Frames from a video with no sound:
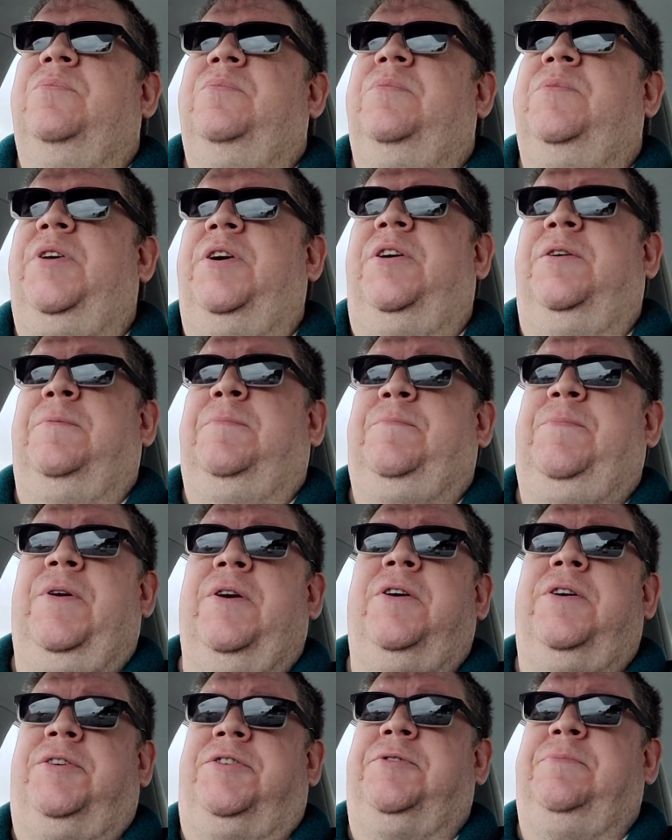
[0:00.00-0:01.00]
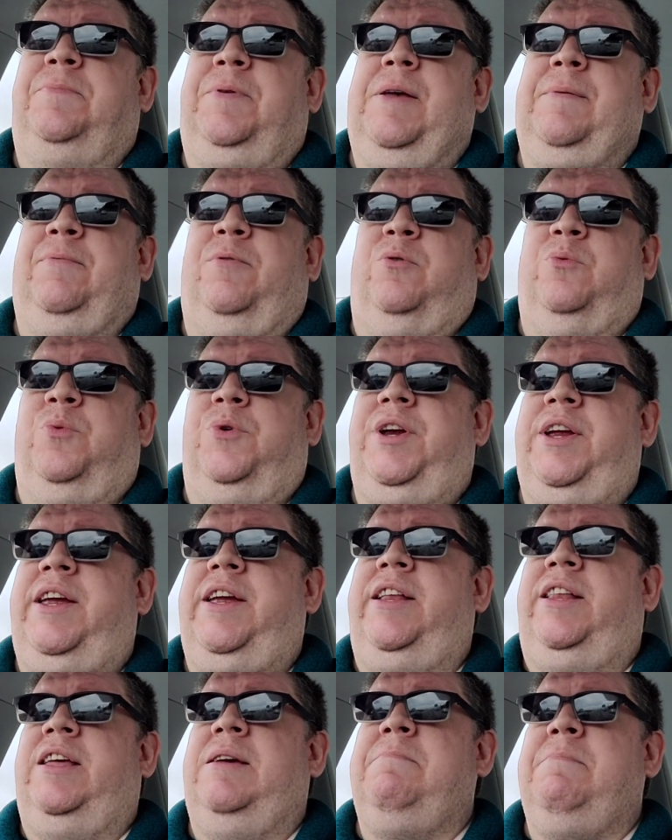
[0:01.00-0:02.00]
There are some people
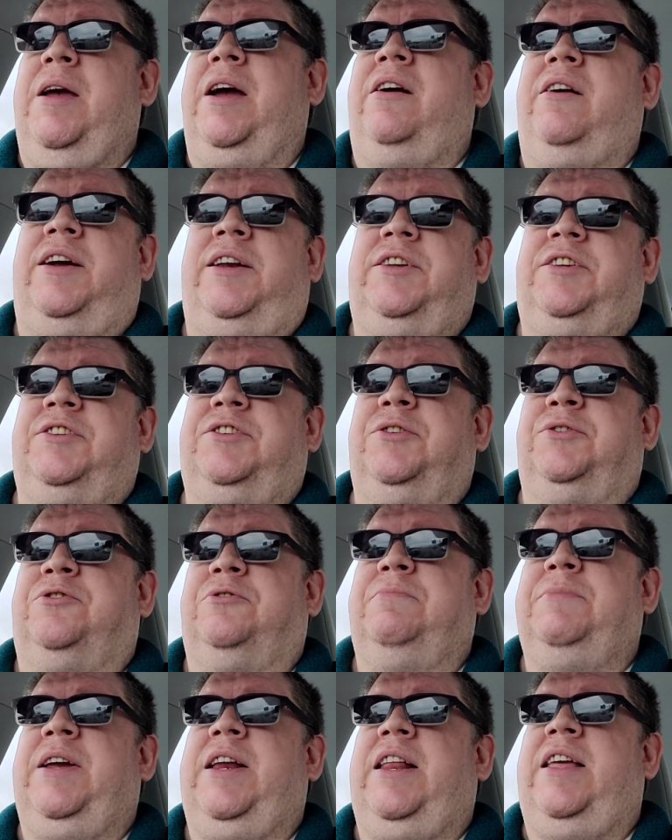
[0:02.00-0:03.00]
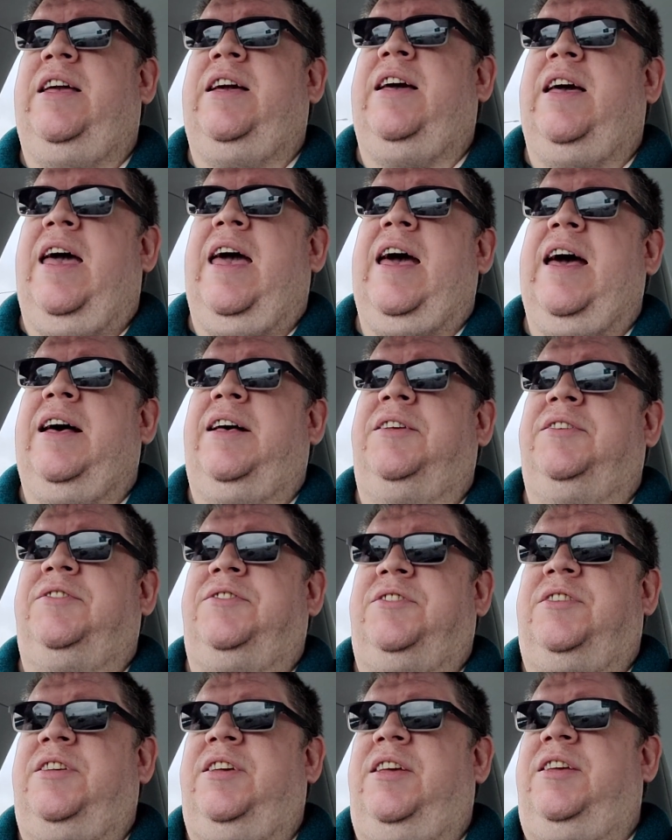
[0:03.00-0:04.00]
really married to social media
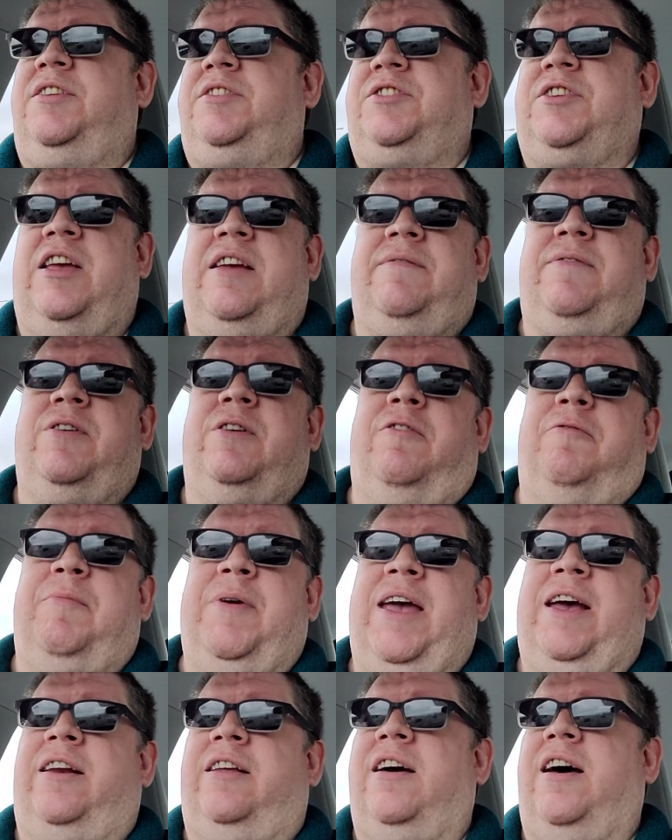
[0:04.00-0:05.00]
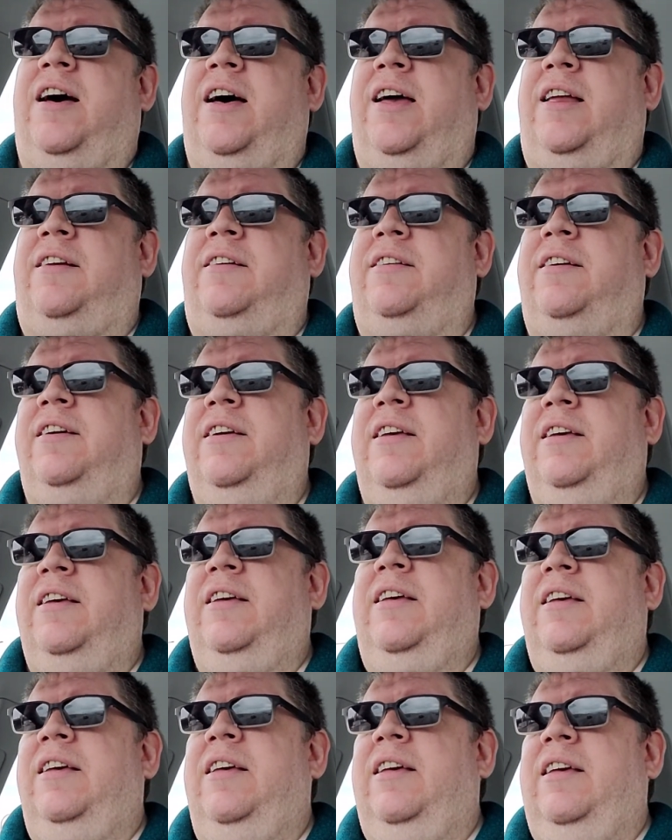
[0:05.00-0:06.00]
as the savior of mankind,
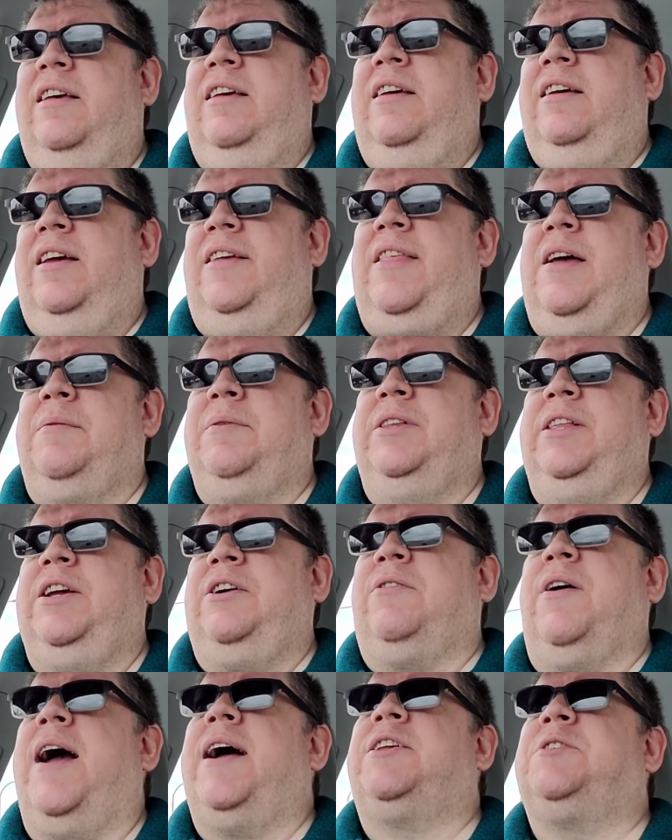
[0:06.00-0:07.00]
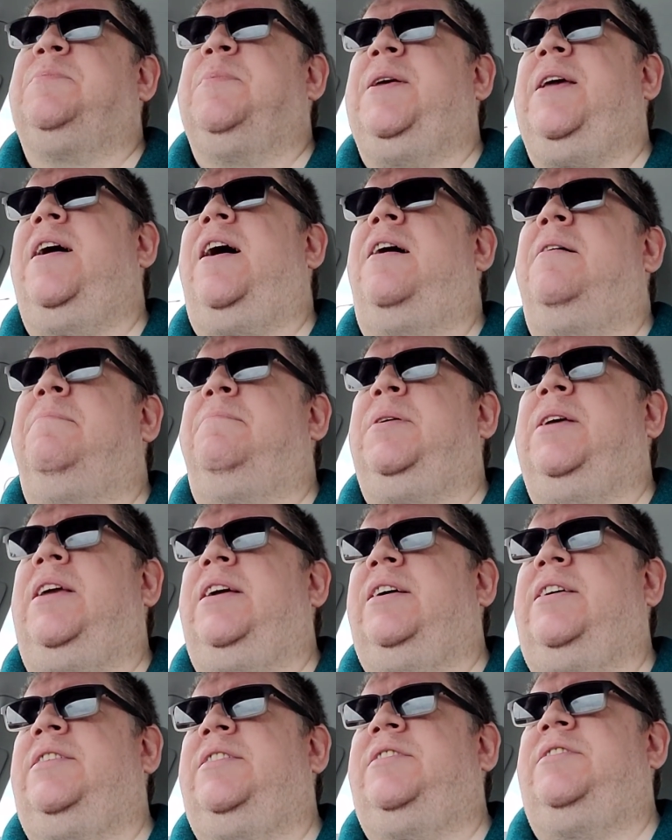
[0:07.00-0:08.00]
and that really cracks me up
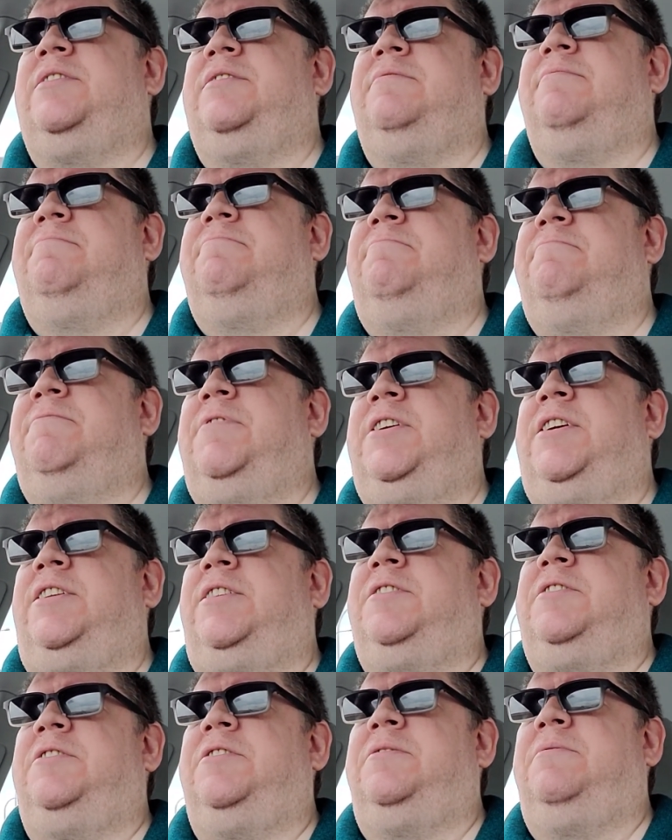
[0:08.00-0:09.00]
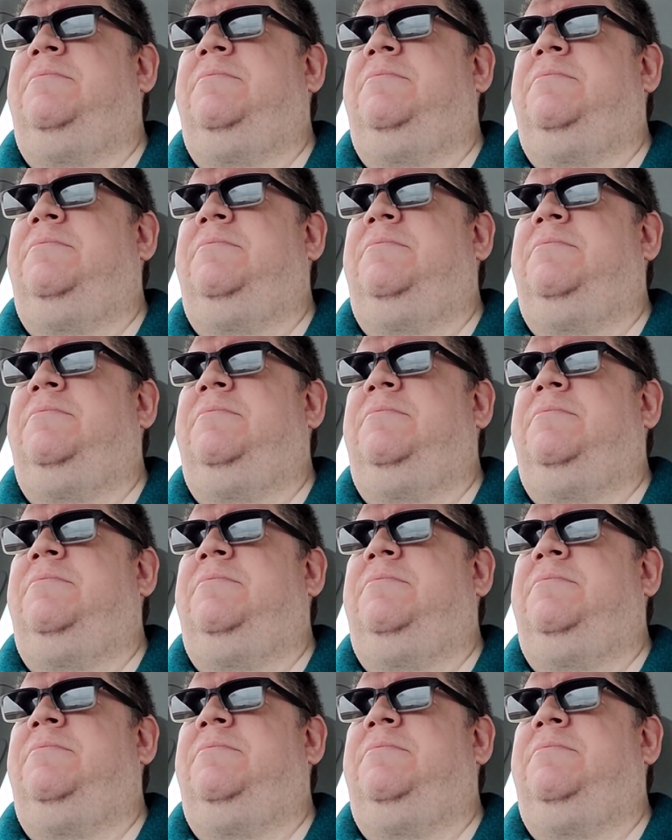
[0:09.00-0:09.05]
because it's